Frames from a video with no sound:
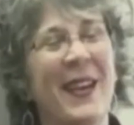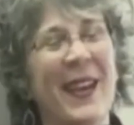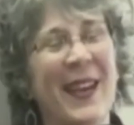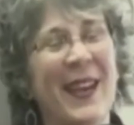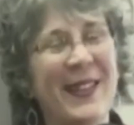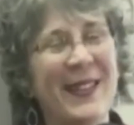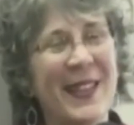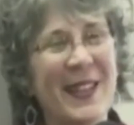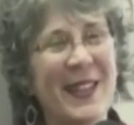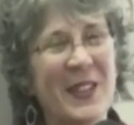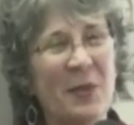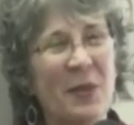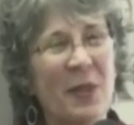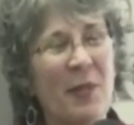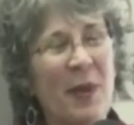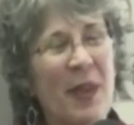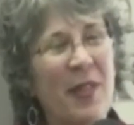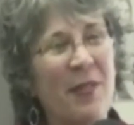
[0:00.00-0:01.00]
Get in touch
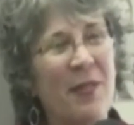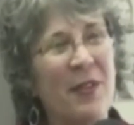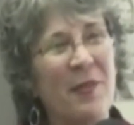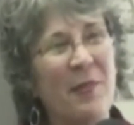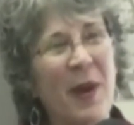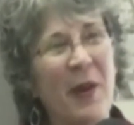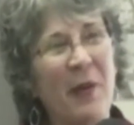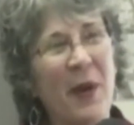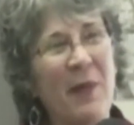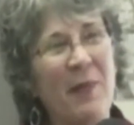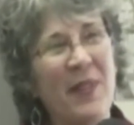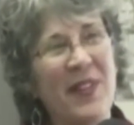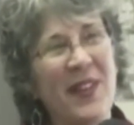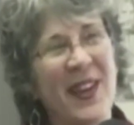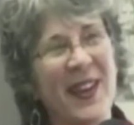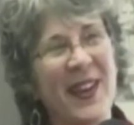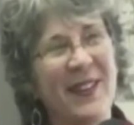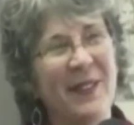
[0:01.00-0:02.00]
with me through my
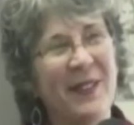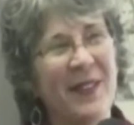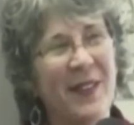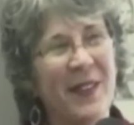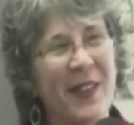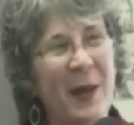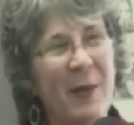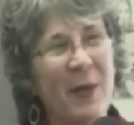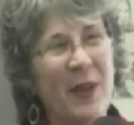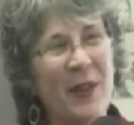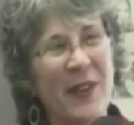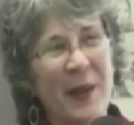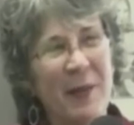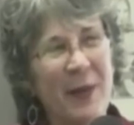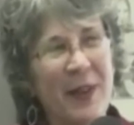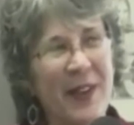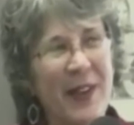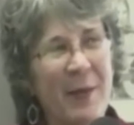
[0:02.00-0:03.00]
website,
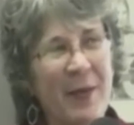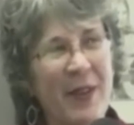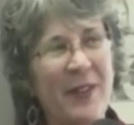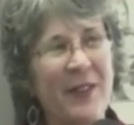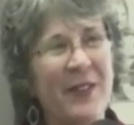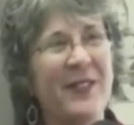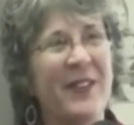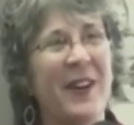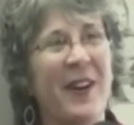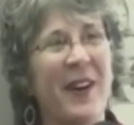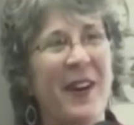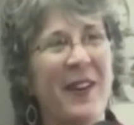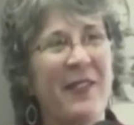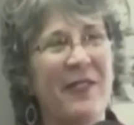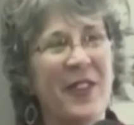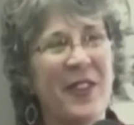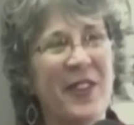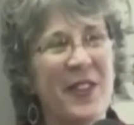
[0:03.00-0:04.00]

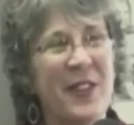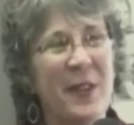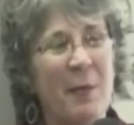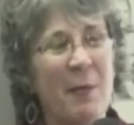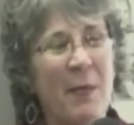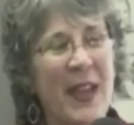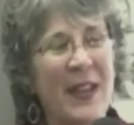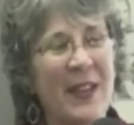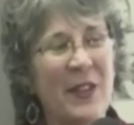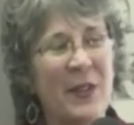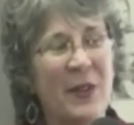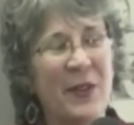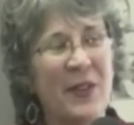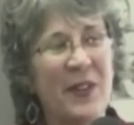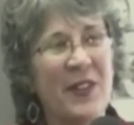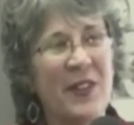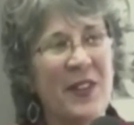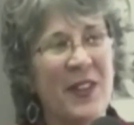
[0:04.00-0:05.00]

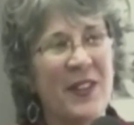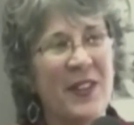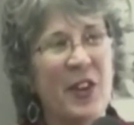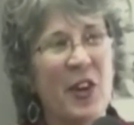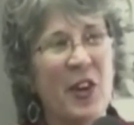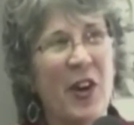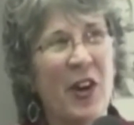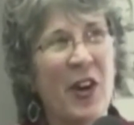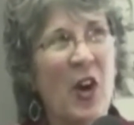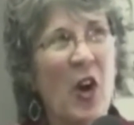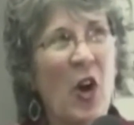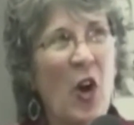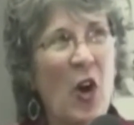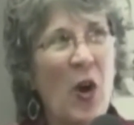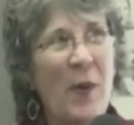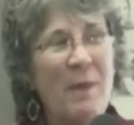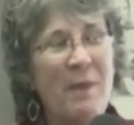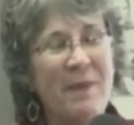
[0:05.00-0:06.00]

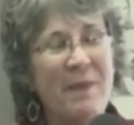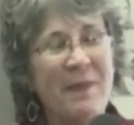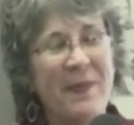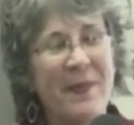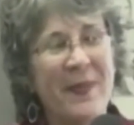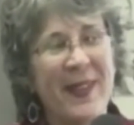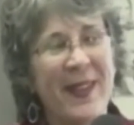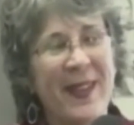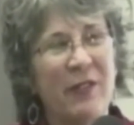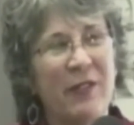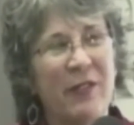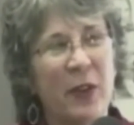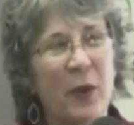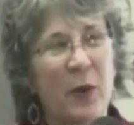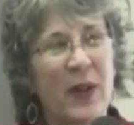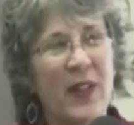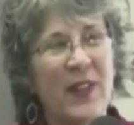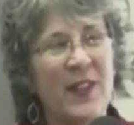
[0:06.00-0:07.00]
www.officementors.com,
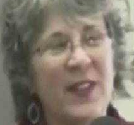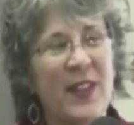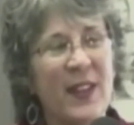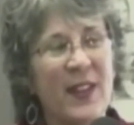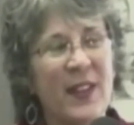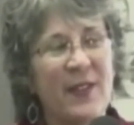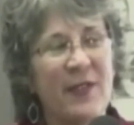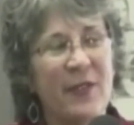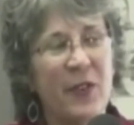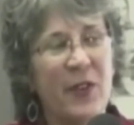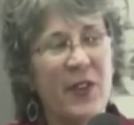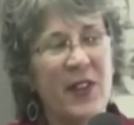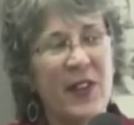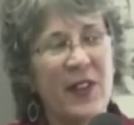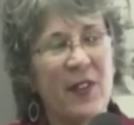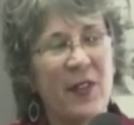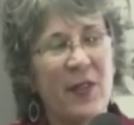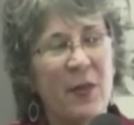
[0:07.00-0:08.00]

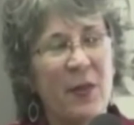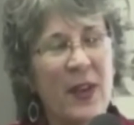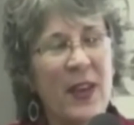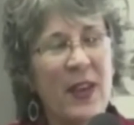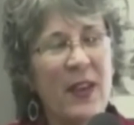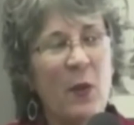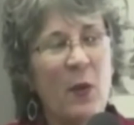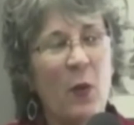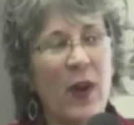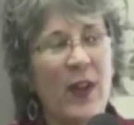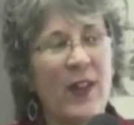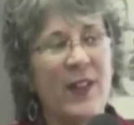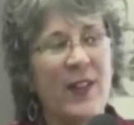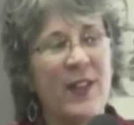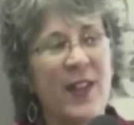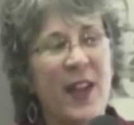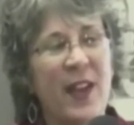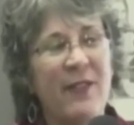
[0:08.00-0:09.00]

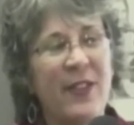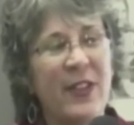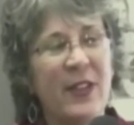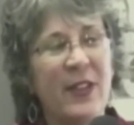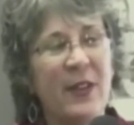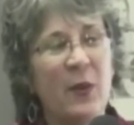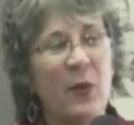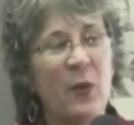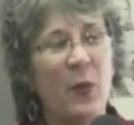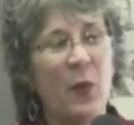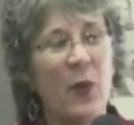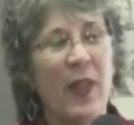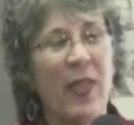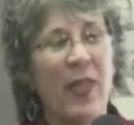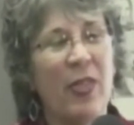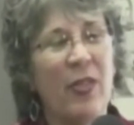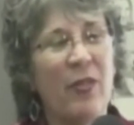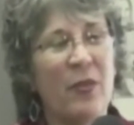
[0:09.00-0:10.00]

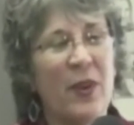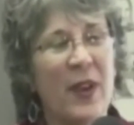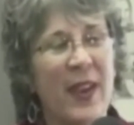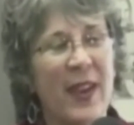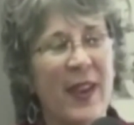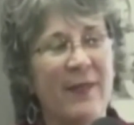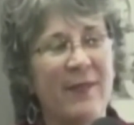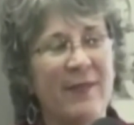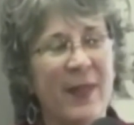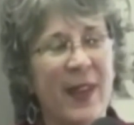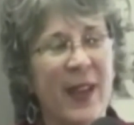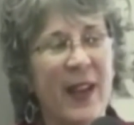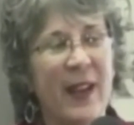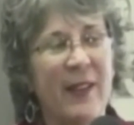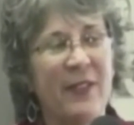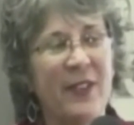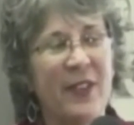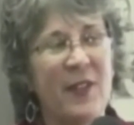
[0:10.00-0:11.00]
416-463-1713. I'd
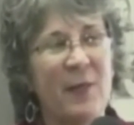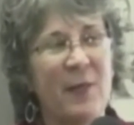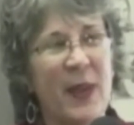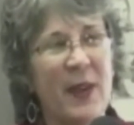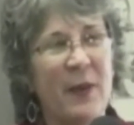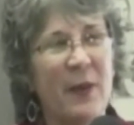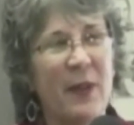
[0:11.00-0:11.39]
love to speak